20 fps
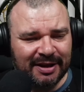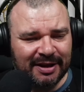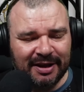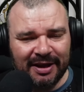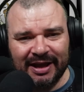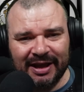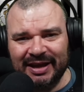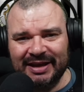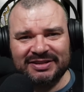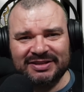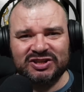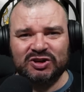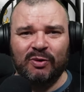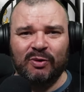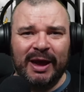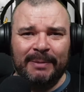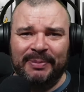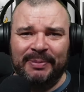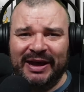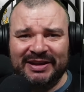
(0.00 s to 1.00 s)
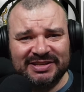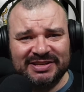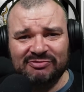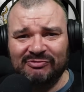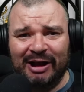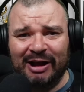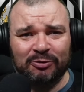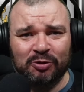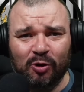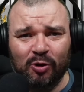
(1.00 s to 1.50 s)
It's square pegs in
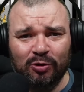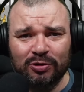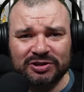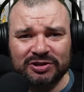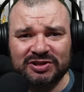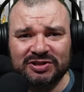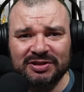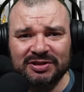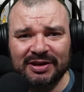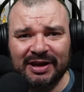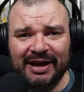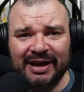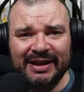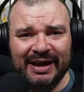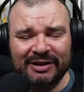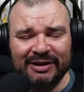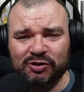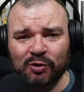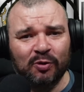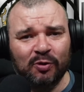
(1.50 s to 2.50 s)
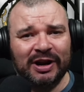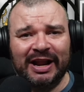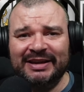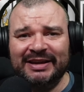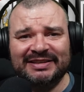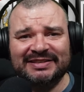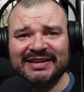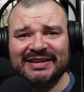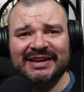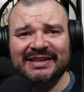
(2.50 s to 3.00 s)
round holes. And I don't like
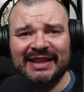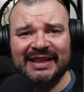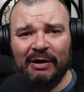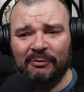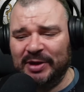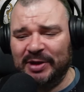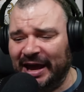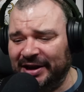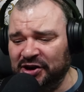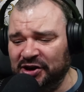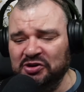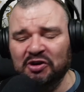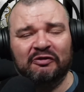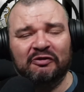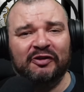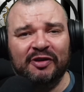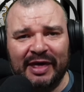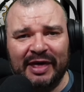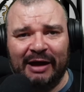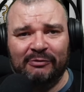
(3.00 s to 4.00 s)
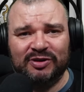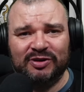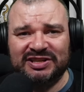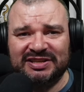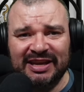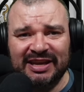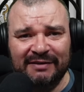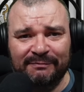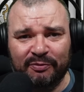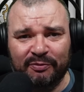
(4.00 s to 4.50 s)
seeing that. We had enough of that with
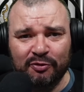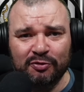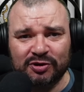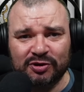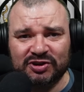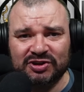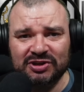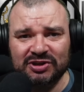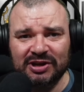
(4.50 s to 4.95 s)
Steve Bruce.